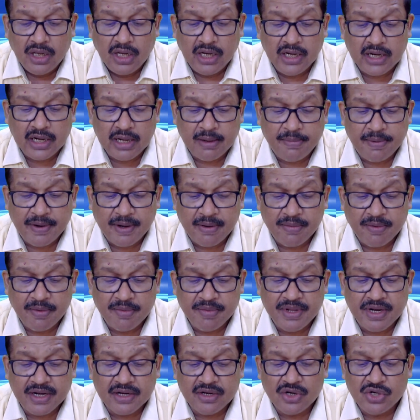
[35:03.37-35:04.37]
And apart from
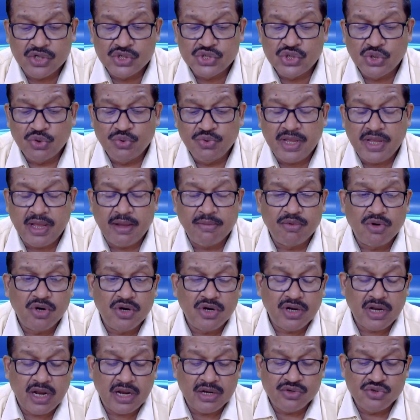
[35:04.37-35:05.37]
that, also we have
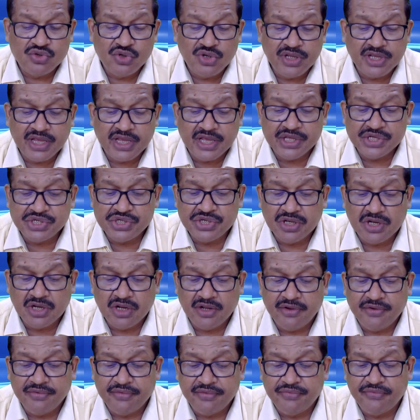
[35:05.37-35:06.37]
got adjudication
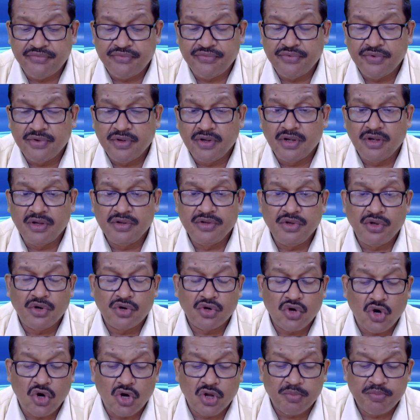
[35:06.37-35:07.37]
of your
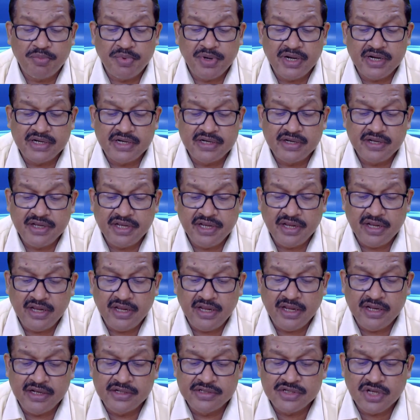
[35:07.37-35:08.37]
corporate
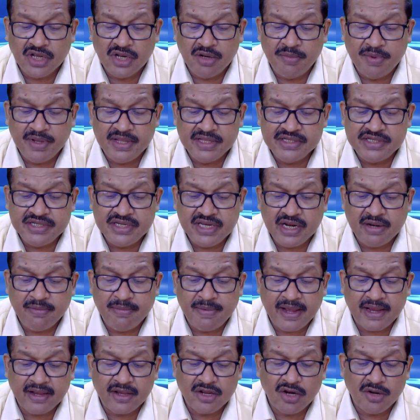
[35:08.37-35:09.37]
Insolvency and
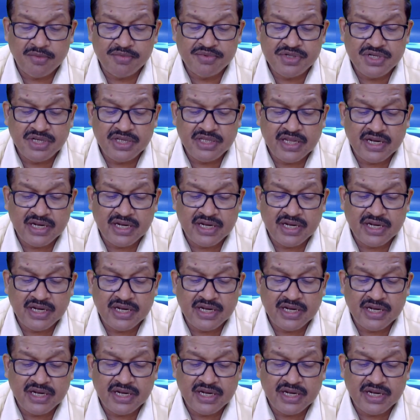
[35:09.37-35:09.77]
Bankruptcy,